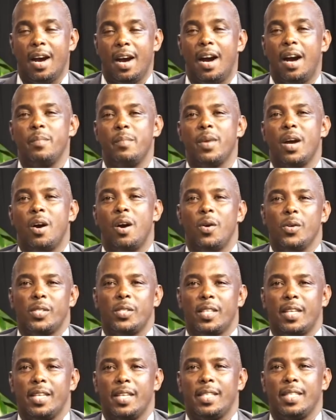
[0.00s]
I'm your
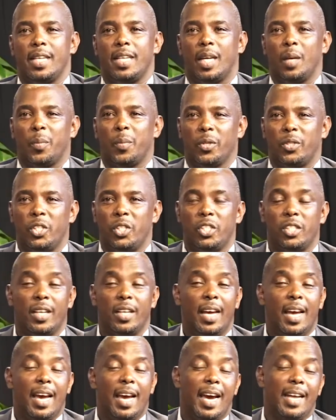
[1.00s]
host, Kissinger Kiprotich,
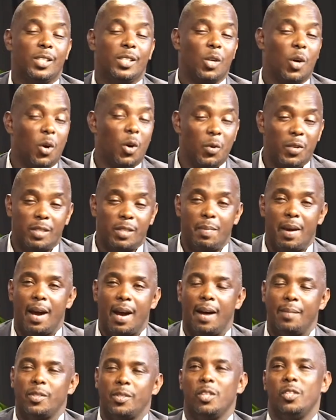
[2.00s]
and it's always my
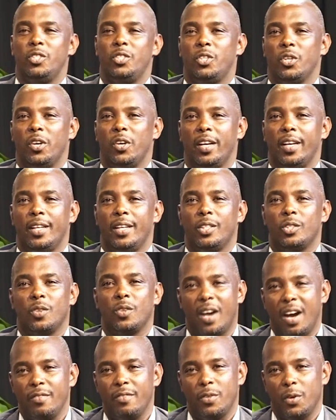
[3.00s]
absolute joy
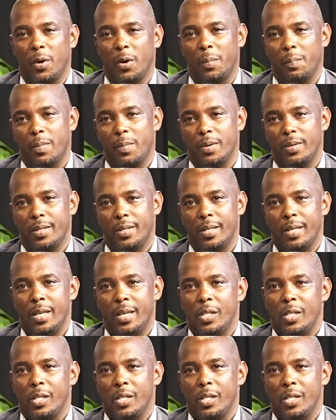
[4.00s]
to have you on board.